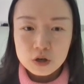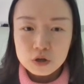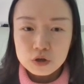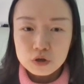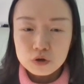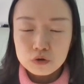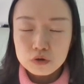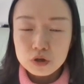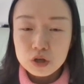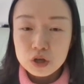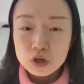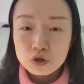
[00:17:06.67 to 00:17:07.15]

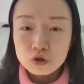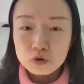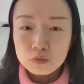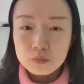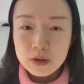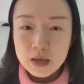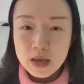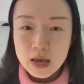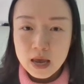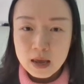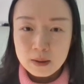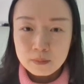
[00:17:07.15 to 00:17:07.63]
you need to
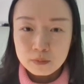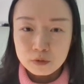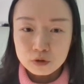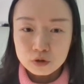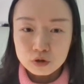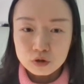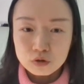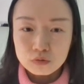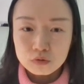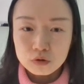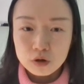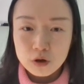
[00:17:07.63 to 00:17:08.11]
be able
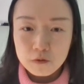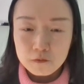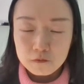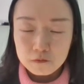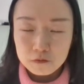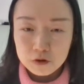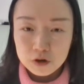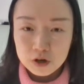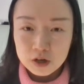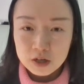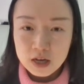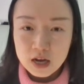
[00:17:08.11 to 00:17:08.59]
to
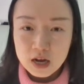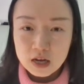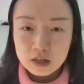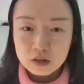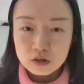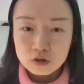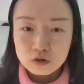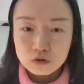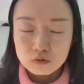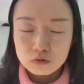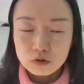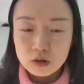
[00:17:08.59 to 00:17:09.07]
convert
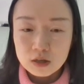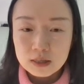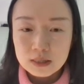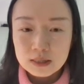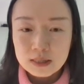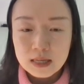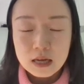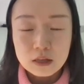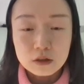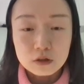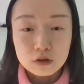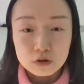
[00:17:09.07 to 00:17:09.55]
it to the
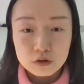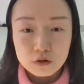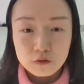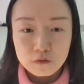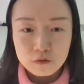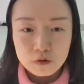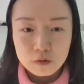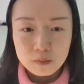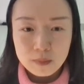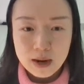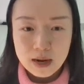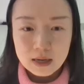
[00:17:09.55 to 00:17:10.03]
standard
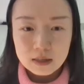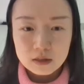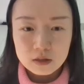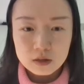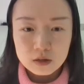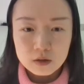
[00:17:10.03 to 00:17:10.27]
format.